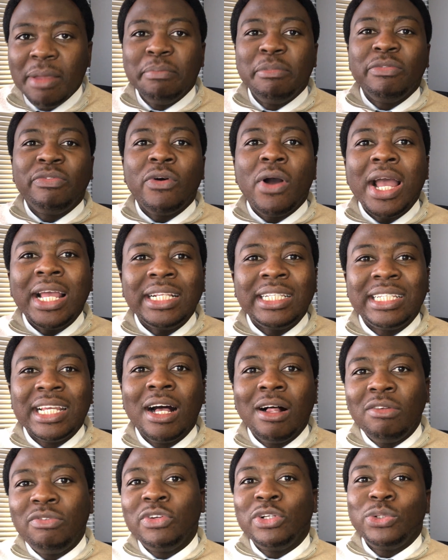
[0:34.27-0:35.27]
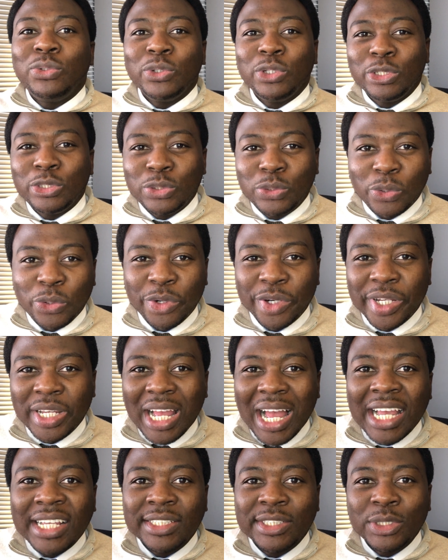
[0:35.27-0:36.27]
Before I delve into the story,
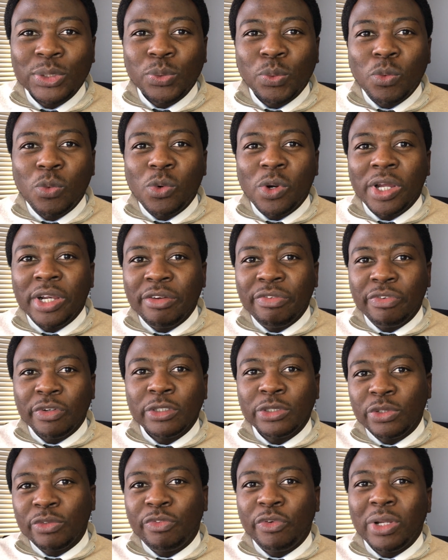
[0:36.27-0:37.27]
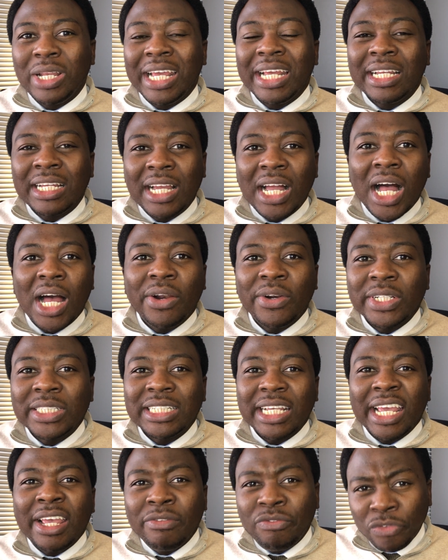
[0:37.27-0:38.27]
I just want to first of all
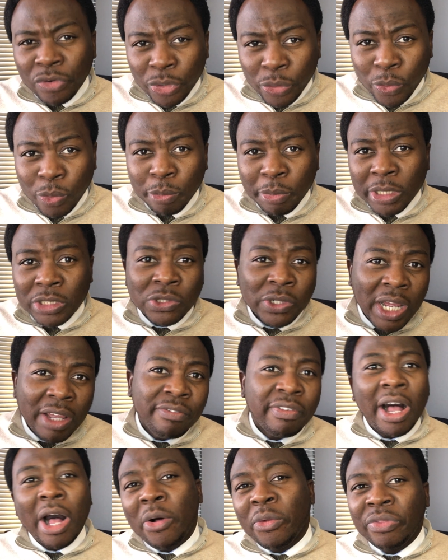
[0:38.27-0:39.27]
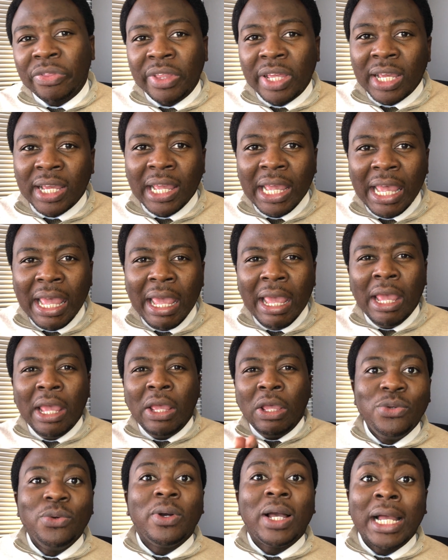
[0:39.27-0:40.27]
encourage every Uber driver out there.
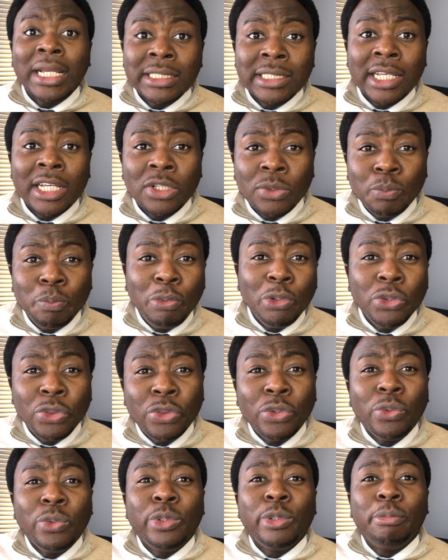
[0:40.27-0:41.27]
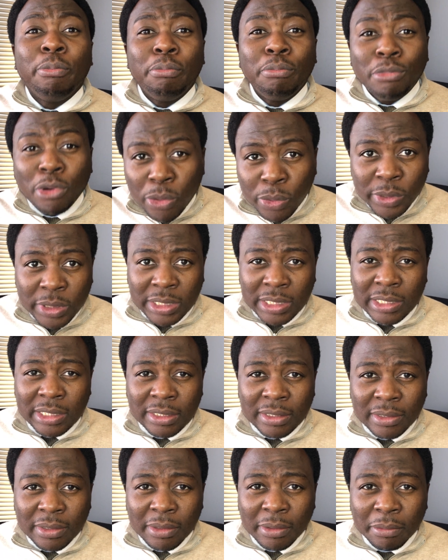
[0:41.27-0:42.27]
You guys get put through the most,
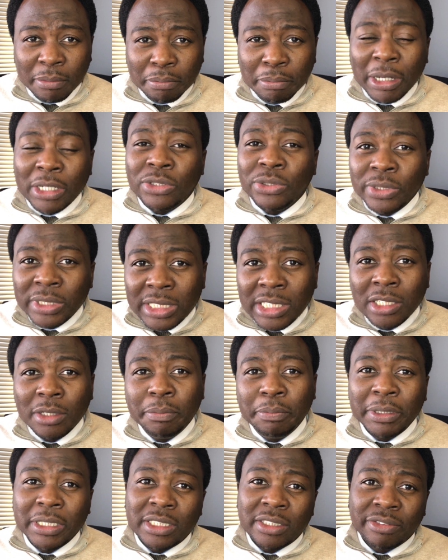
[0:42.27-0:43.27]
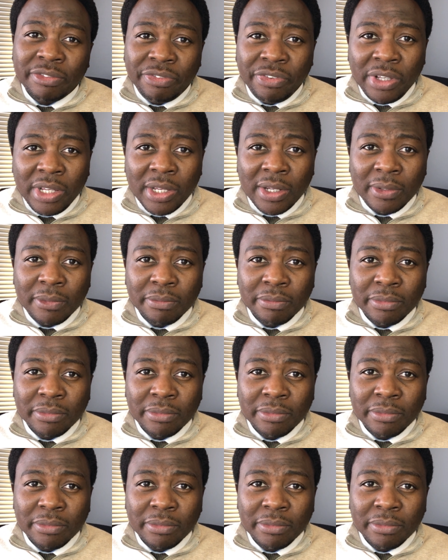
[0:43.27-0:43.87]
but you still persevere